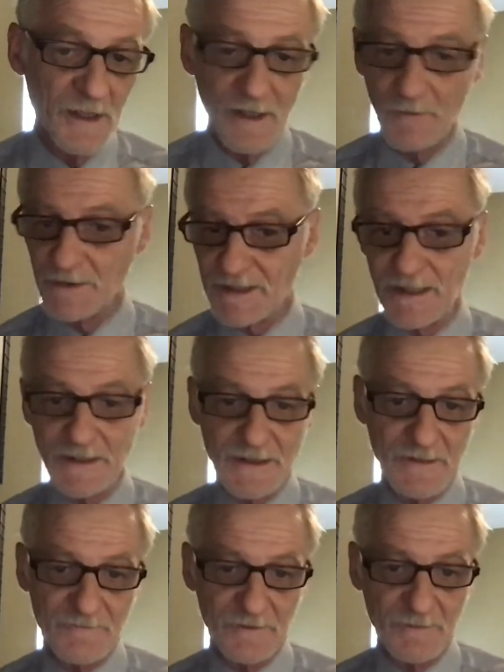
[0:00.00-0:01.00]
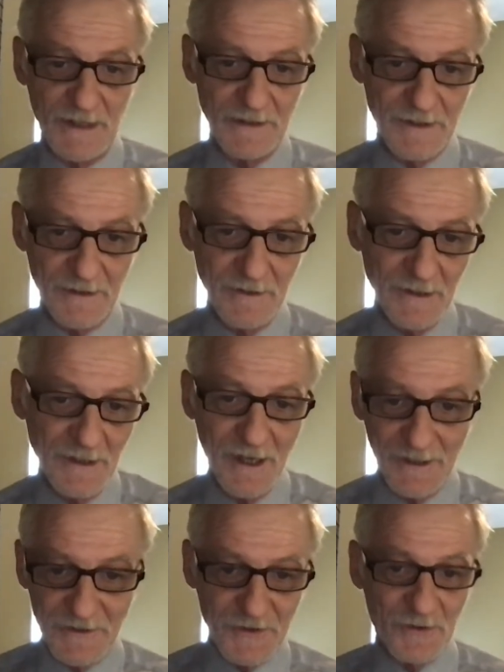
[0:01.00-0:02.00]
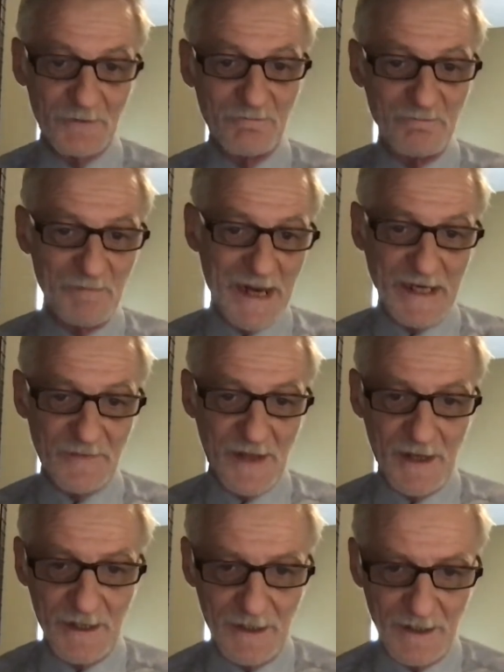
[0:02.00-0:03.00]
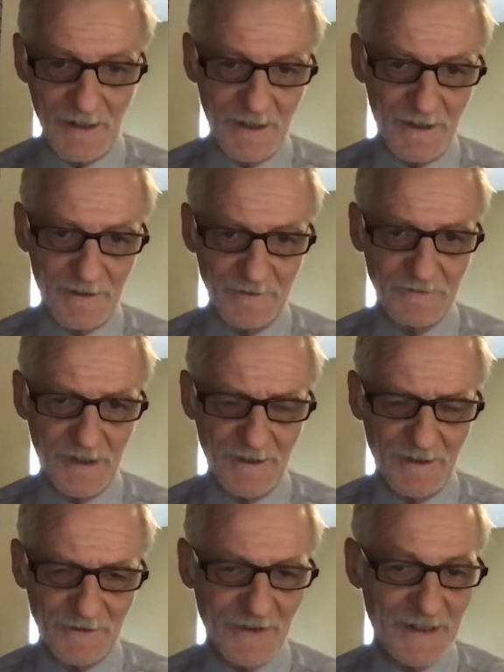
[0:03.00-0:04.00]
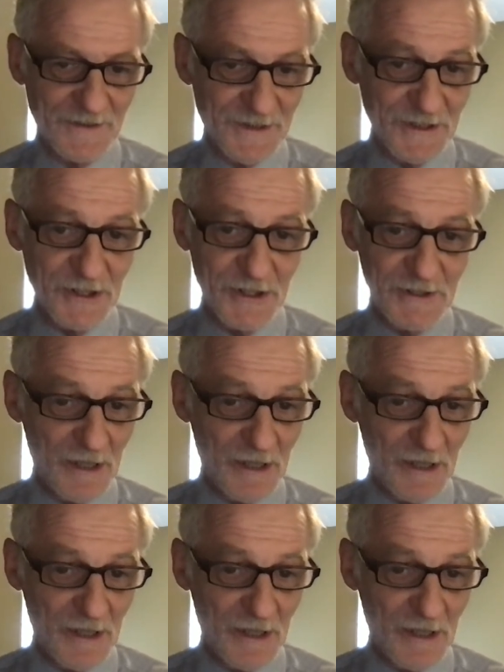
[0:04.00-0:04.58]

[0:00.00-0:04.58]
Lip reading: It was easy for me to sort of make that transition.